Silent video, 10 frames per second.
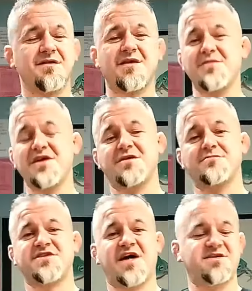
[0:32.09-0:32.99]
They're
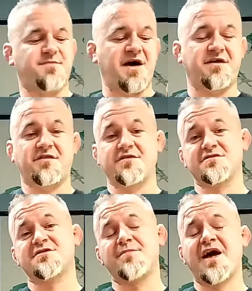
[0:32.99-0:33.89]
medium-sized
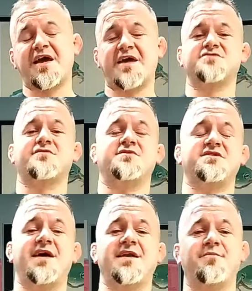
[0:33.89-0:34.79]
pythons. The blackheads grow
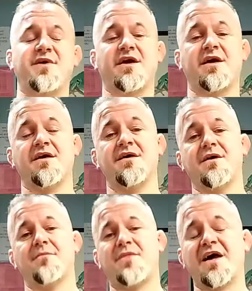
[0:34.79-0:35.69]
slightly bigger.
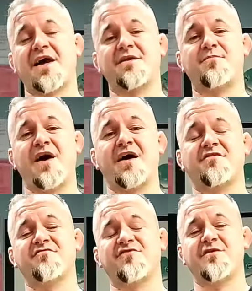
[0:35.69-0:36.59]
Black-headed
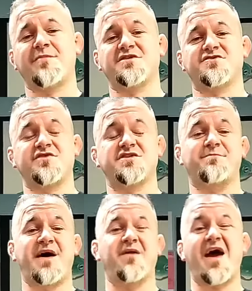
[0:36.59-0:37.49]
python females will
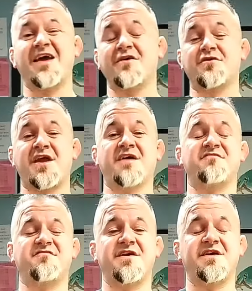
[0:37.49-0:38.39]
reach about 8 or
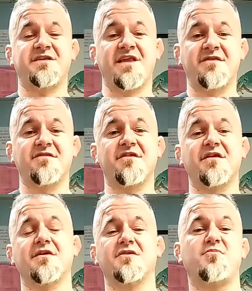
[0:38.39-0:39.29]
9 feet in length.
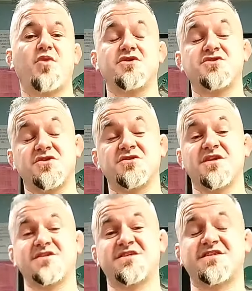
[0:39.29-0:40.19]
The boys
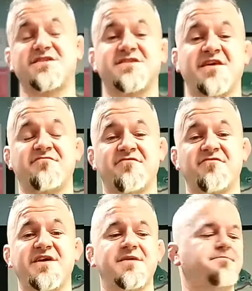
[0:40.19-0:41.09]
usually 6 to 7
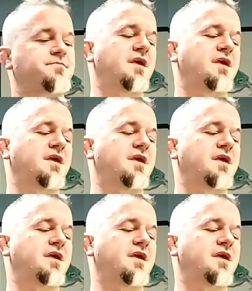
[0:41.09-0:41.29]
feet.